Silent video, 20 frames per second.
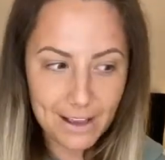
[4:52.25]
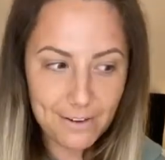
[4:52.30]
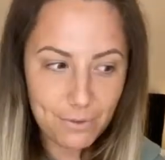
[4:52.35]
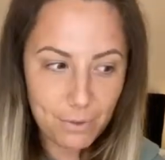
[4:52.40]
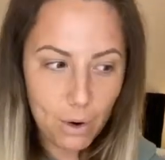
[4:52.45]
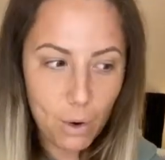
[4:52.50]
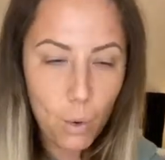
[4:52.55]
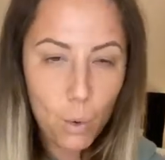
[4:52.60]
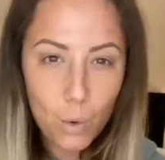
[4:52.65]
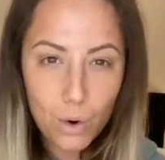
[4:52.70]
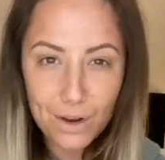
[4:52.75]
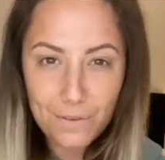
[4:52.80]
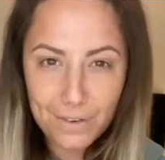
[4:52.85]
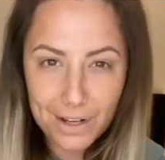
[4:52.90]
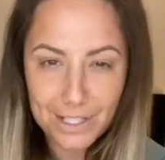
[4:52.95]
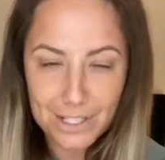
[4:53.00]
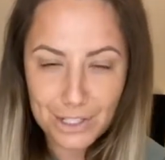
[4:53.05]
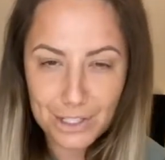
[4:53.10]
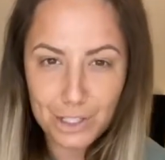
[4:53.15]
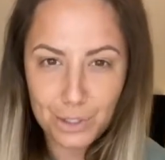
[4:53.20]
If all of
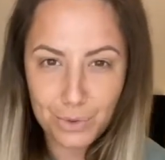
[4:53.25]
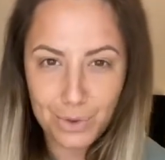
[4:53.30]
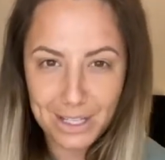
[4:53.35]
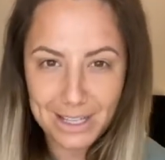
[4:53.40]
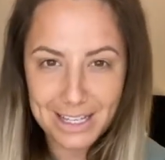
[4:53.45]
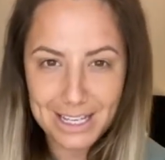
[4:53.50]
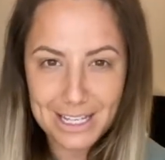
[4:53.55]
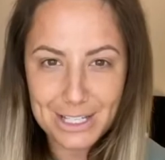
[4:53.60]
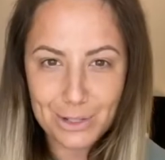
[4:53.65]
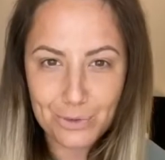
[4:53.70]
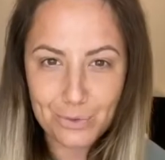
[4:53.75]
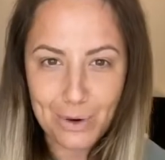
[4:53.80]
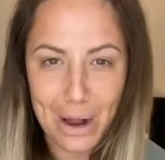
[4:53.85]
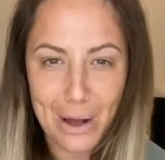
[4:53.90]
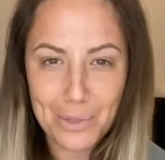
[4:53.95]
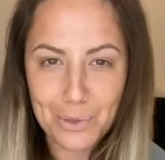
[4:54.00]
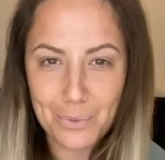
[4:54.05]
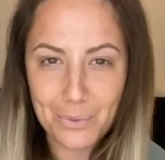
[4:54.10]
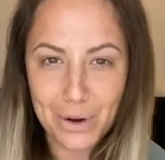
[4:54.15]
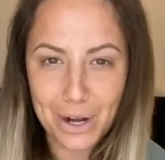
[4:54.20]
us are doing this
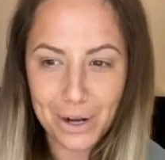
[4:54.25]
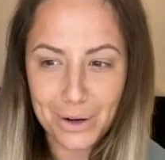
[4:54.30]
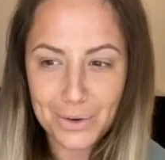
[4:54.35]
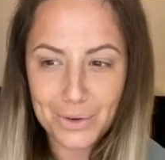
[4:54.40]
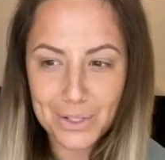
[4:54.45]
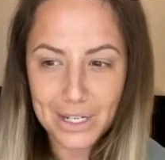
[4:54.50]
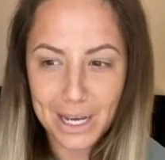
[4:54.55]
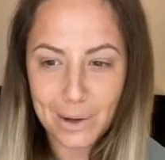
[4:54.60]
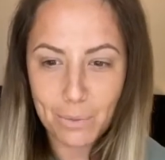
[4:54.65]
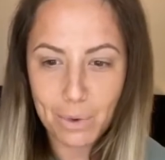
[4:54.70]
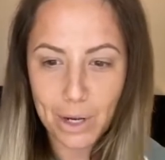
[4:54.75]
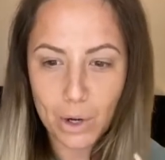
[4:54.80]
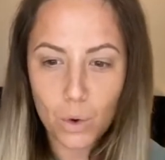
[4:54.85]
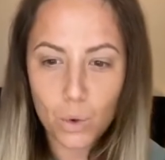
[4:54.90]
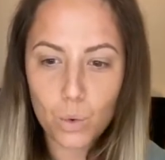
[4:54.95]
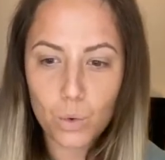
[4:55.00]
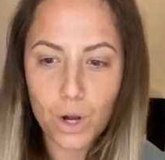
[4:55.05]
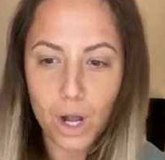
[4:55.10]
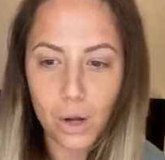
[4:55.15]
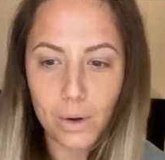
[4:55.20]
around the world and we're
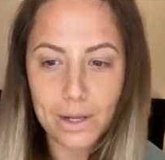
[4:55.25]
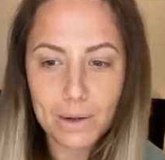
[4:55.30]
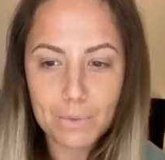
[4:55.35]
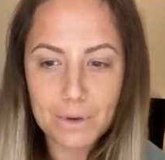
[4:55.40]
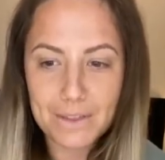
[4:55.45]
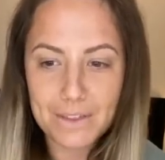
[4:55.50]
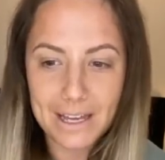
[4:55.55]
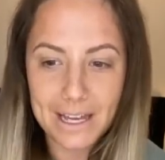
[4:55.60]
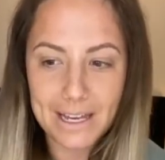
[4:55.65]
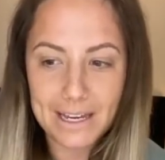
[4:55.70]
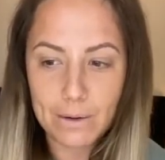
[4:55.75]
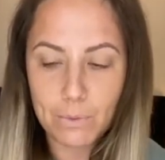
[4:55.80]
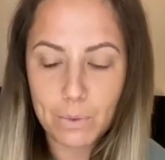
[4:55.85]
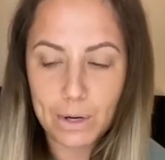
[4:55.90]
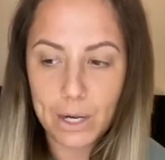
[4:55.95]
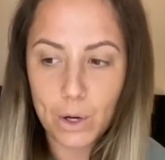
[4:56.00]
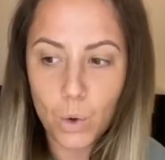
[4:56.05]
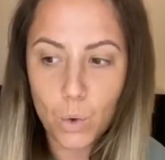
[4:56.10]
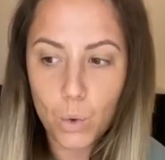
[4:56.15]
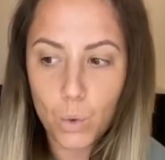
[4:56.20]
all going within and
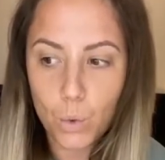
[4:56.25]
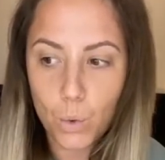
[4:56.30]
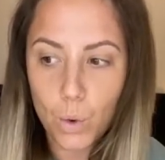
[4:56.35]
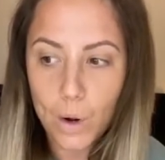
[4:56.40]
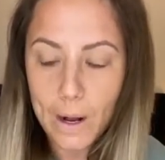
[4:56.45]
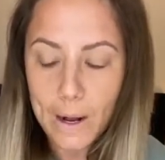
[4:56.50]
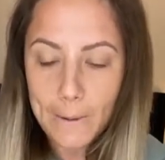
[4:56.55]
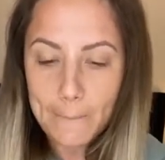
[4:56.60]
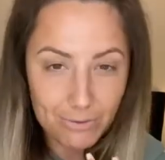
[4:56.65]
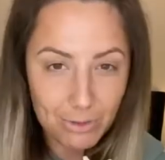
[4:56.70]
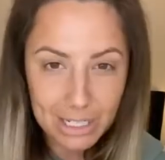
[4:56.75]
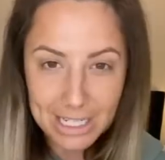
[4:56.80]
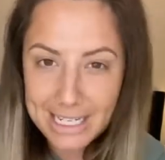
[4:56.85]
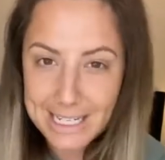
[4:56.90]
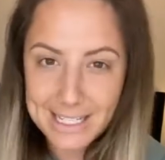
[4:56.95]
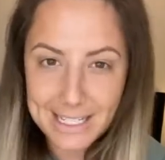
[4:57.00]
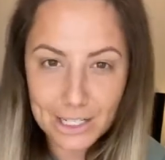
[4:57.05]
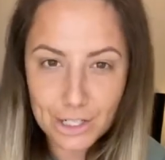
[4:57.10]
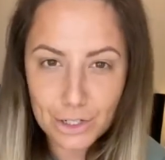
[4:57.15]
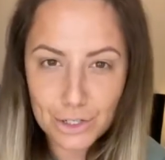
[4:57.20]
we're all
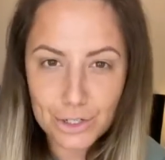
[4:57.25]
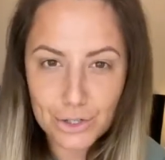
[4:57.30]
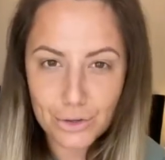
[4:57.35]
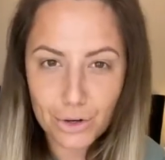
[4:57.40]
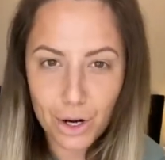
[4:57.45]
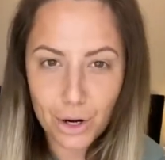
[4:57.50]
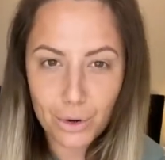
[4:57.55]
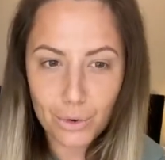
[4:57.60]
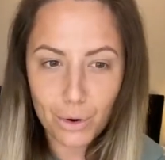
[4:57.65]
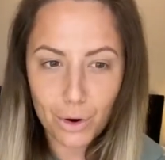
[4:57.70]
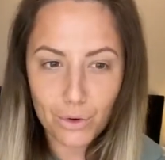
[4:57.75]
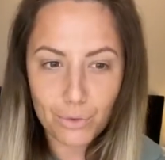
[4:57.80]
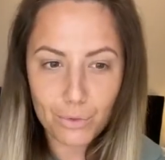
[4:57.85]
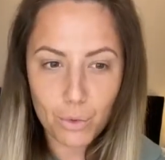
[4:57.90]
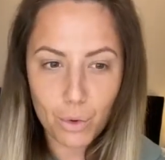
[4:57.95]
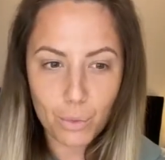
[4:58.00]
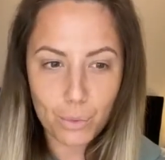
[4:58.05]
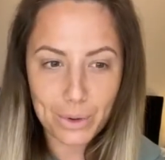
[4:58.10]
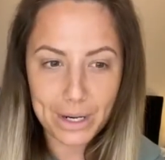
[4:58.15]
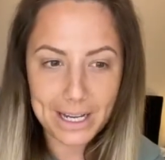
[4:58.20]
releasing control of
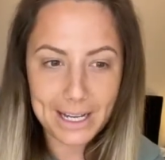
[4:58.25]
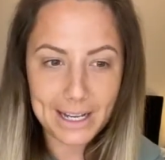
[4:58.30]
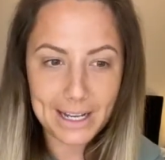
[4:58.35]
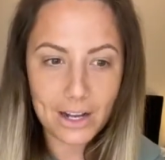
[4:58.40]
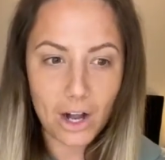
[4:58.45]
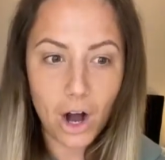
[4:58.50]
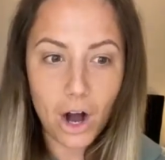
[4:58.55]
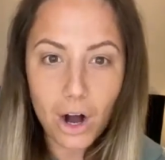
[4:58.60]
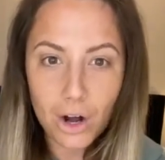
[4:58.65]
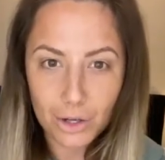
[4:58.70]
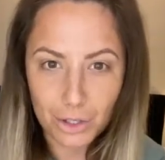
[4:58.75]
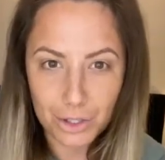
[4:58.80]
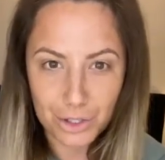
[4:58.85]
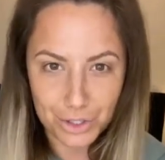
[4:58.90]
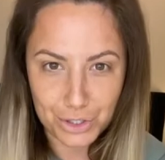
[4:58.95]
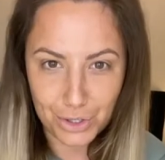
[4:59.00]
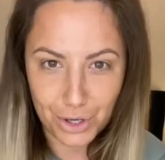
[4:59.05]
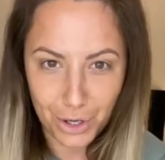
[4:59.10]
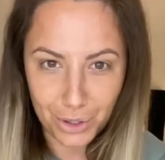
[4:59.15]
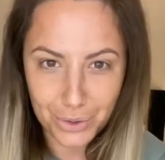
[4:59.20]
what we can't
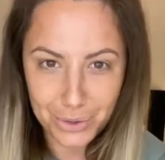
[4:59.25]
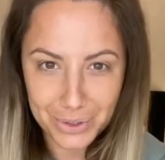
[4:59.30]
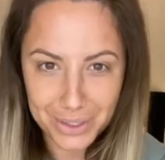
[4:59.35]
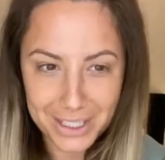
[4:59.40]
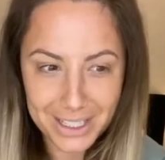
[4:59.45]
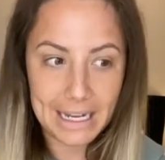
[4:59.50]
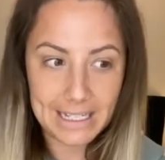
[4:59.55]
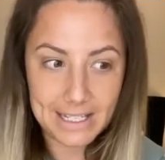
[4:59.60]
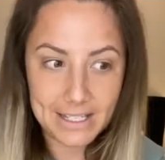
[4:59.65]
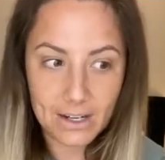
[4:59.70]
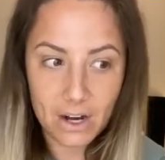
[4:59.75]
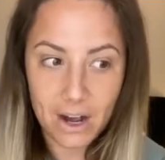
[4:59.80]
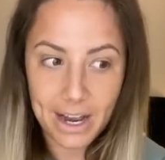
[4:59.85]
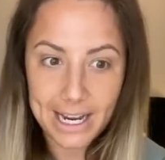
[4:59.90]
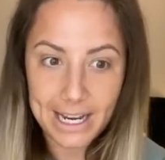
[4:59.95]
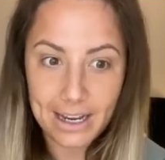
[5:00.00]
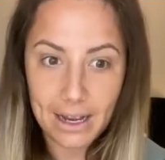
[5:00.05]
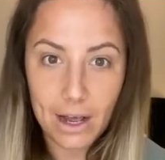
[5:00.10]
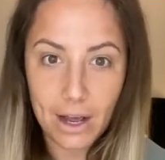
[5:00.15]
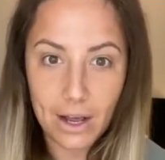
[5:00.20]
control and
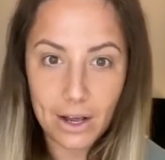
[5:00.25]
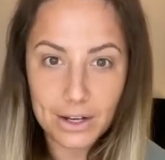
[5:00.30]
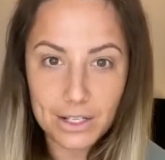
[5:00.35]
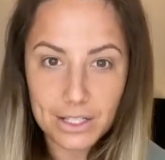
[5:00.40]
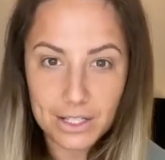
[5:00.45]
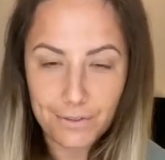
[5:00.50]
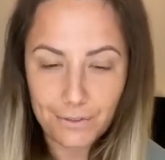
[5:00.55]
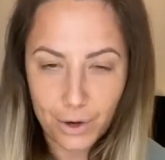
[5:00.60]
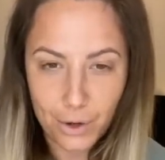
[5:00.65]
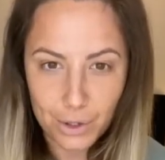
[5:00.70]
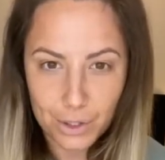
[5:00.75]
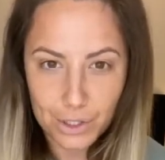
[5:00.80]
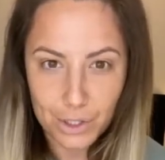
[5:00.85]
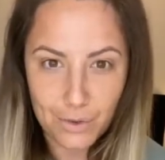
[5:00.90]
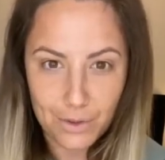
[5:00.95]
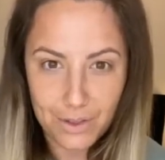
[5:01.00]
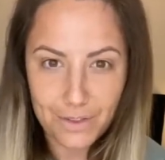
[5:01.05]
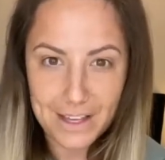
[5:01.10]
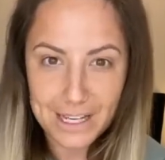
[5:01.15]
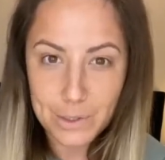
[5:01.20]
starting to focus on
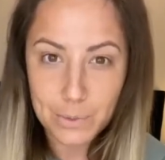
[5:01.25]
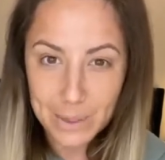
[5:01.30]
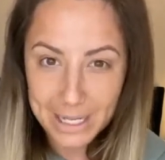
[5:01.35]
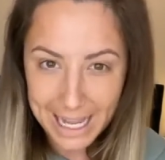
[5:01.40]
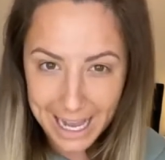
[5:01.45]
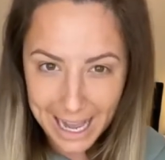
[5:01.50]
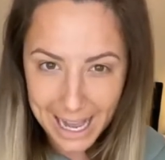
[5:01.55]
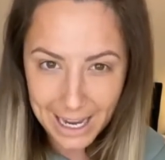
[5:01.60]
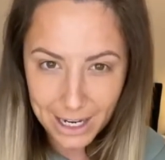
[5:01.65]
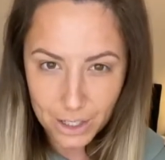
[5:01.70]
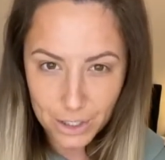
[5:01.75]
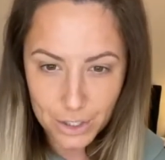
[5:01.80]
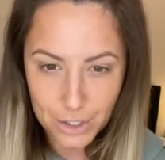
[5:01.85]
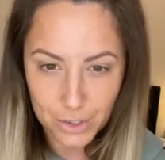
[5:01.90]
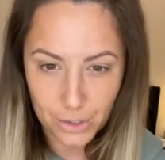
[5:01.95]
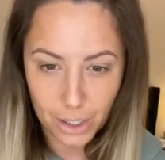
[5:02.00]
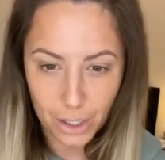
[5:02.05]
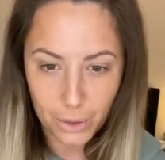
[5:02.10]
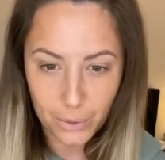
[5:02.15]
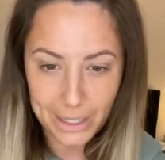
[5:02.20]
the things we can
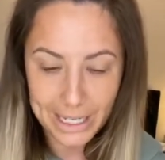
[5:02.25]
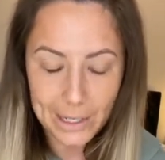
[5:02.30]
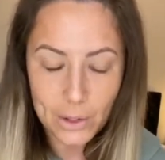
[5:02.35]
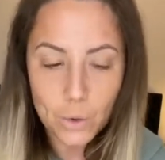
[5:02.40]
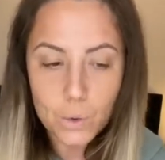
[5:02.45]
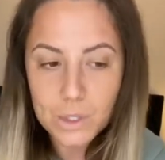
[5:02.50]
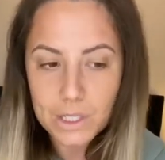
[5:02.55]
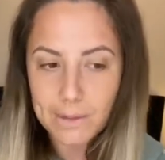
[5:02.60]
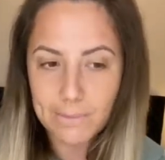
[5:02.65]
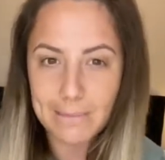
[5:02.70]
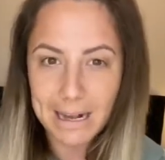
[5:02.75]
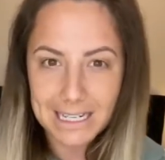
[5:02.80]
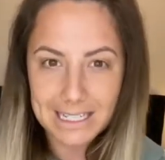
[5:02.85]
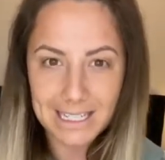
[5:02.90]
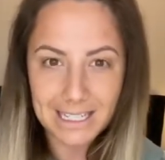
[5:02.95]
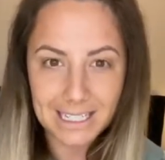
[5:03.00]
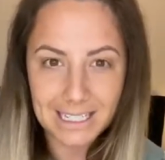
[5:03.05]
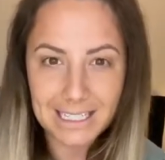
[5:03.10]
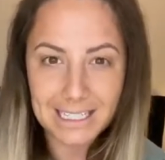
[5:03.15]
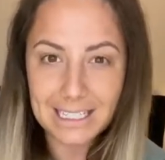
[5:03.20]
control, it
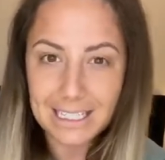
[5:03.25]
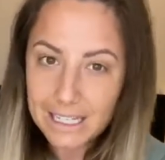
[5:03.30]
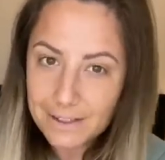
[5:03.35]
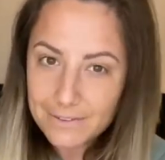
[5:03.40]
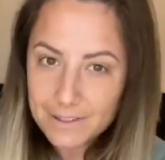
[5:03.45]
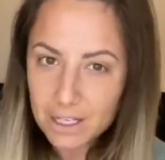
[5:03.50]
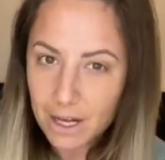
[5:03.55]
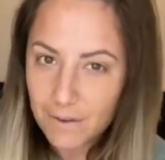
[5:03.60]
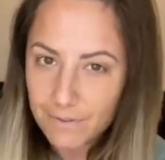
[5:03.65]
automatically lifts our